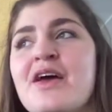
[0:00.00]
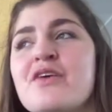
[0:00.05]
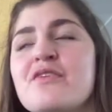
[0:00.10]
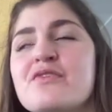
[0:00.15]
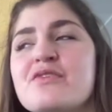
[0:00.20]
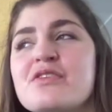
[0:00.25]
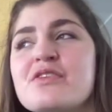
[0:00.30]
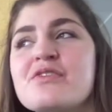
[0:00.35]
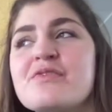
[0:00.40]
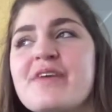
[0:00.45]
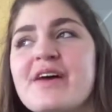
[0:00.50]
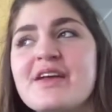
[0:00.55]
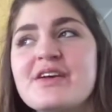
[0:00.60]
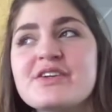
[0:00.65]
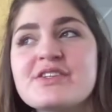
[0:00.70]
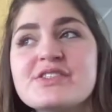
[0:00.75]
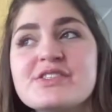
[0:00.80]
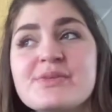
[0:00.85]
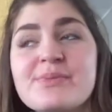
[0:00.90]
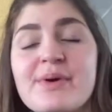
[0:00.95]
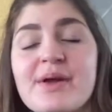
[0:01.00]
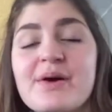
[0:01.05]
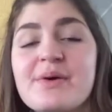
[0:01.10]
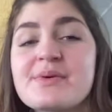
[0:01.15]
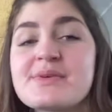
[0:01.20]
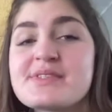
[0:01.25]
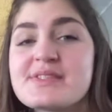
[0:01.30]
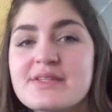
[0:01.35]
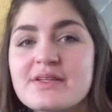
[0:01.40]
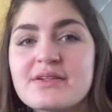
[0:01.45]
full of energy, but I
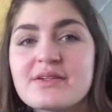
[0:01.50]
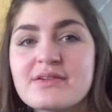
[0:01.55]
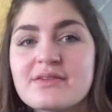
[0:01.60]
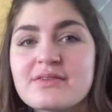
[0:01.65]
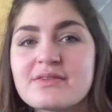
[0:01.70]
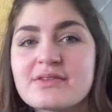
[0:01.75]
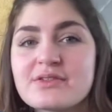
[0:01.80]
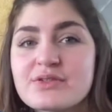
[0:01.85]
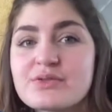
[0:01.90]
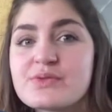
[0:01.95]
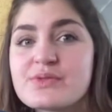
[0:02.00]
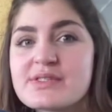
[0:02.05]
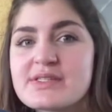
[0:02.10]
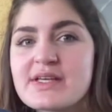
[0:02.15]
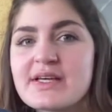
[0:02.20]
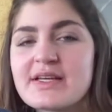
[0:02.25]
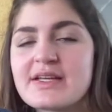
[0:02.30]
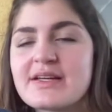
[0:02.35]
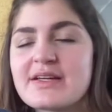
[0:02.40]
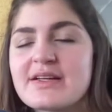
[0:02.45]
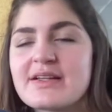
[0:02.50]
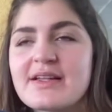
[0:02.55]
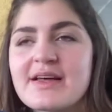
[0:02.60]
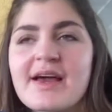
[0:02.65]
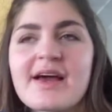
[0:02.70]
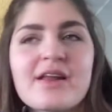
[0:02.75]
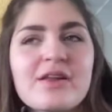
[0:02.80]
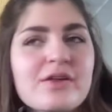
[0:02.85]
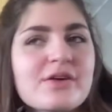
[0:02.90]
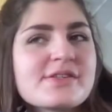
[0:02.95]
was still too skinny.
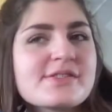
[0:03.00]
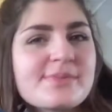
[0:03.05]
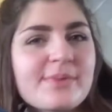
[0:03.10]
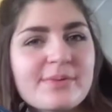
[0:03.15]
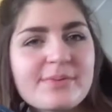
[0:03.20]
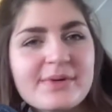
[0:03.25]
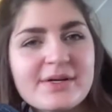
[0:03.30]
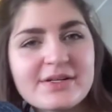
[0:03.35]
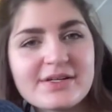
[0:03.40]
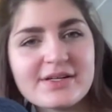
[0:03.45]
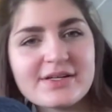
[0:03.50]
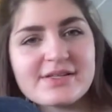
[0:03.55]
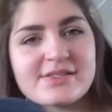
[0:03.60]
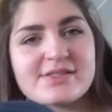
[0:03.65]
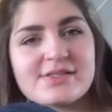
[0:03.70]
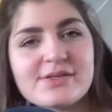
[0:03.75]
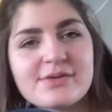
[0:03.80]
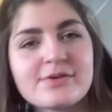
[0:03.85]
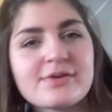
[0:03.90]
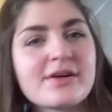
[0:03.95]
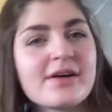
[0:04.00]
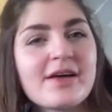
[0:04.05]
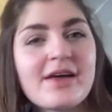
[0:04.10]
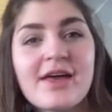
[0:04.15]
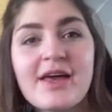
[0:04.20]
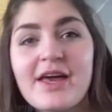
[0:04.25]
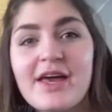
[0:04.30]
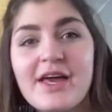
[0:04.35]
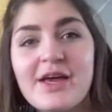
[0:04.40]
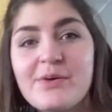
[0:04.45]
Like I lost my period, so
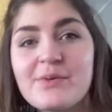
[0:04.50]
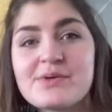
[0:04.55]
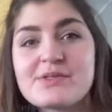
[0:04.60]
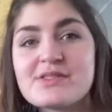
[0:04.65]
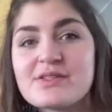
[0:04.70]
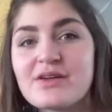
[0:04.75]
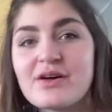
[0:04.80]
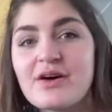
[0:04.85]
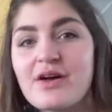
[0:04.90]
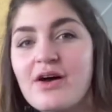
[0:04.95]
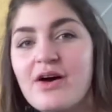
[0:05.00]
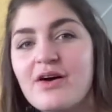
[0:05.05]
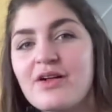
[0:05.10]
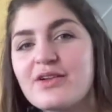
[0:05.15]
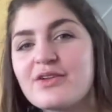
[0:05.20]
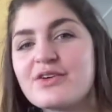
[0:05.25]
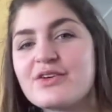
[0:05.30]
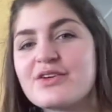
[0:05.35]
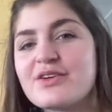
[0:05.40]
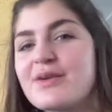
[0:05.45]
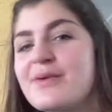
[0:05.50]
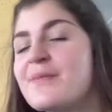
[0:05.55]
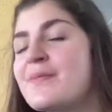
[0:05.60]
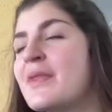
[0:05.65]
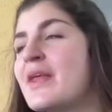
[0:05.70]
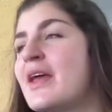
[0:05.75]
it was not all good.